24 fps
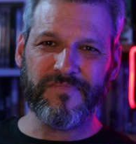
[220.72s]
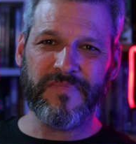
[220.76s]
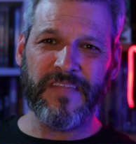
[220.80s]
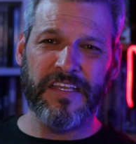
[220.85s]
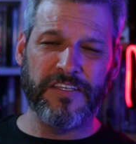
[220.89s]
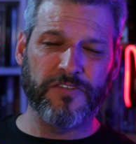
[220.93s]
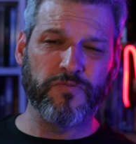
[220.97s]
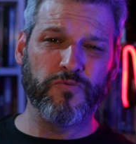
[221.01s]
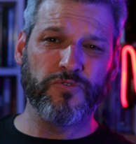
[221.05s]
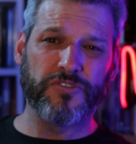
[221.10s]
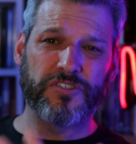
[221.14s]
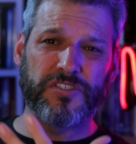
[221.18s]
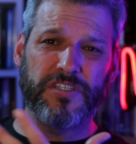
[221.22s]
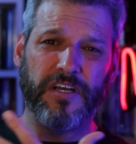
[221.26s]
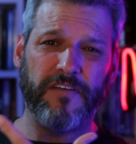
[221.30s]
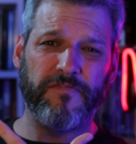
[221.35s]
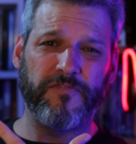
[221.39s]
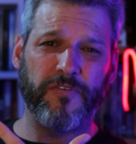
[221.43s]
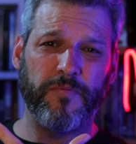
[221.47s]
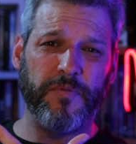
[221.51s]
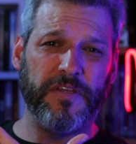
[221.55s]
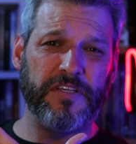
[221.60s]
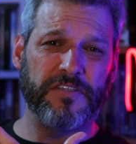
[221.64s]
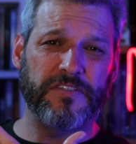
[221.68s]
This one's tough
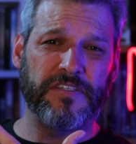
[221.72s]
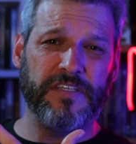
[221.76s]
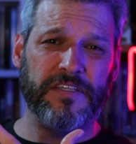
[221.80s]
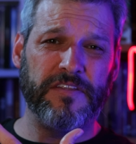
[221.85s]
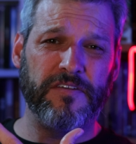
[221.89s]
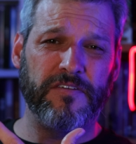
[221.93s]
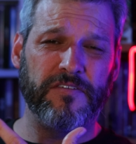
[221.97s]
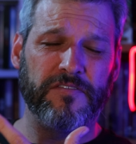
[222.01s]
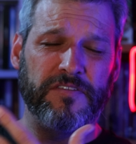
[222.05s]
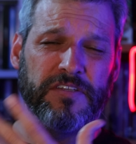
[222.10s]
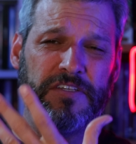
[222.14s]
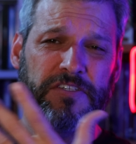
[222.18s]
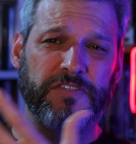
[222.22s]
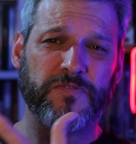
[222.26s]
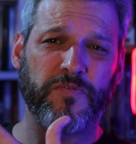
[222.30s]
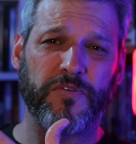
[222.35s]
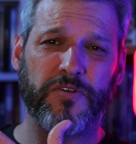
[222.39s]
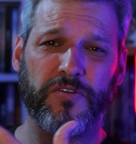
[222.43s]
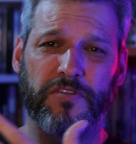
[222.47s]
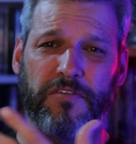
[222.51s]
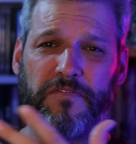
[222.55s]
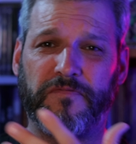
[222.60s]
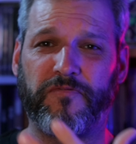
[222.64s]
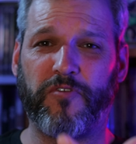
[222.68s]
for me. It's either this one
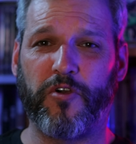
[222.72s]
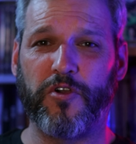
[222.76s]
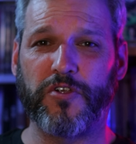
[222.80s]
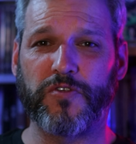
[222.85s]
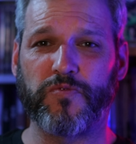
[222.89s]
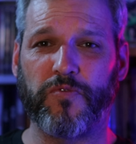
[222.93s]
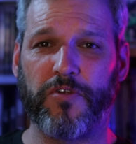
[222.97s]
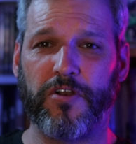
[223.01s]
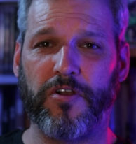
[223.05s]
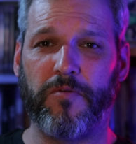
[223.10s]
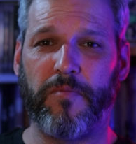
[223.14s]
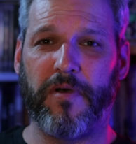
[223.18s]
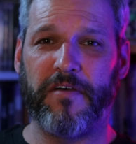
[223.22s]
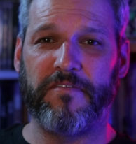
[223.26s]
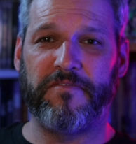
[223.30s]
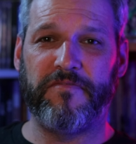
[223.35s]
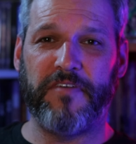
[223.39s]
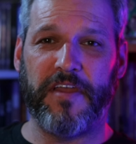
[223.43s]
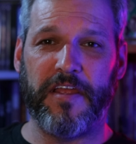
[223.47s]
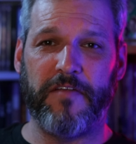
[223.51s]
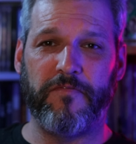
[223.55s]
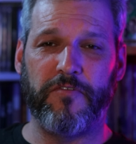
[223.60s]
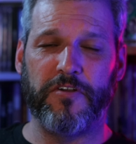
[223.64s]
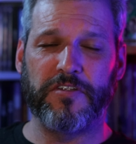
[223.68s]
or the first one are my
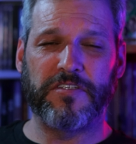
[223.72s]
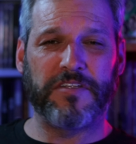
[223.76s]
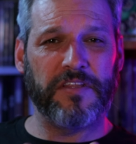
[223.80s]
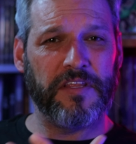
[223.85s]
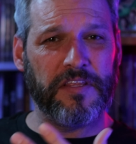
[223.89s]
favorites.